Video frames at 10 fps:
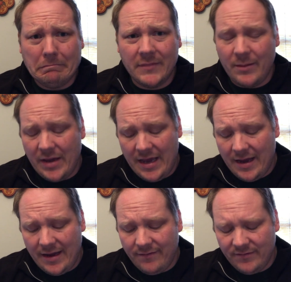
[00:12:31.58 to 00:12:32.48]
They may.
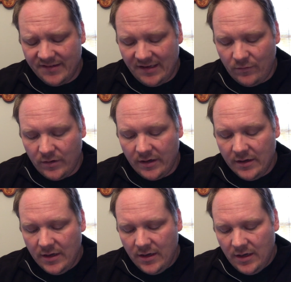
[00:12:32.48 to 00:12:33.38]
I haven't seen one.
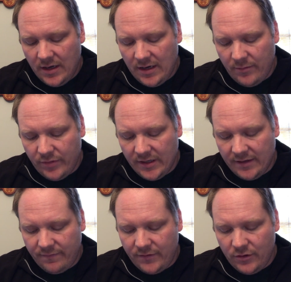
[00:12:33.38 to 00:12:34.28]
But
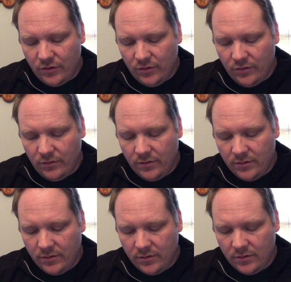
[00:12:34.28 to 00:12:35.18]
if you
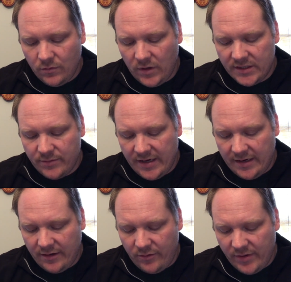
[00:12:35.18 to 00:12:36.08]
want to buy
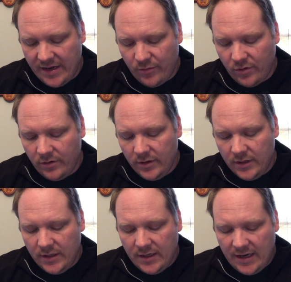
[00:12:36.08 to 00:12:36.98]
another Bible,
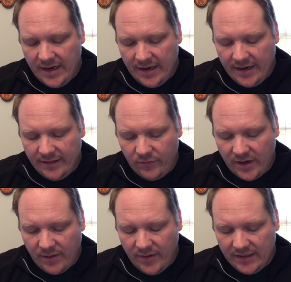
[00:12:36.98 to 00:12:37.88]
I highly
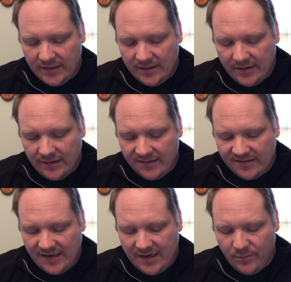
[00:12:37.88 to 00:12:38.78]
recommend it.
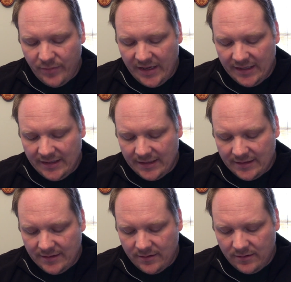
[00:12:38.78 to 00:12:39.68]
St.
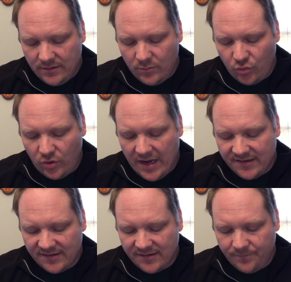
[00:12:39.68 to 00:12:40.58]
Benedict
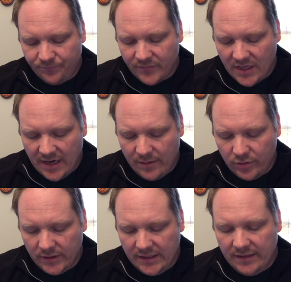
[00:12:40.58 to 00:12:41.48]
Press, I
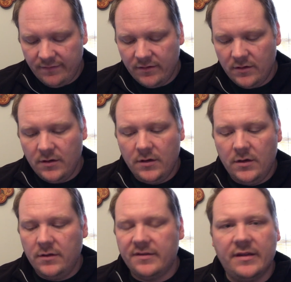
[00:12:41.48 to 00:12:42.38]
believe.
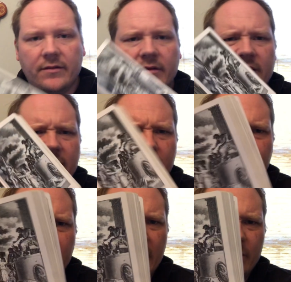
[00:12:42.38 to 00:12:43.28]
See, they make some
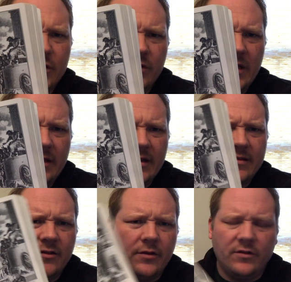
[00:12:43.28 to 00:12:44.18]
good imagery in
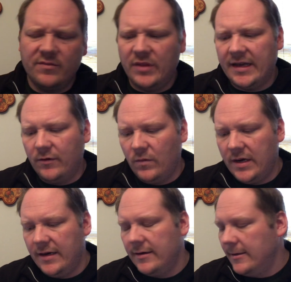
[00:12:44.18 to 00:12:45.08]
this, although it's black and white.